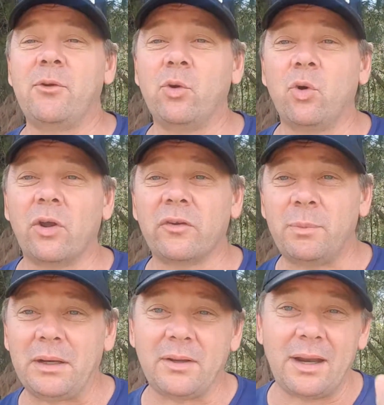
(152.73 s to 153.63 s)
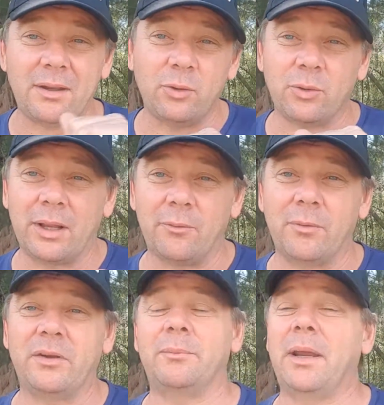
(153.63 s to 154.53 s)
you're a spectator, you'll get a
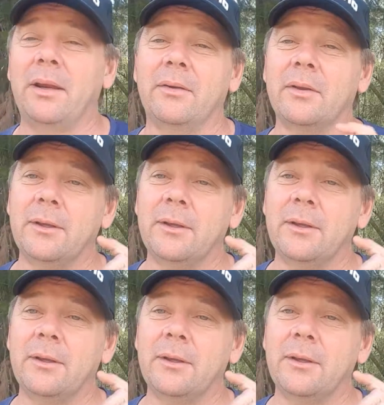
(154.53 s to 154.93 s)
wristband.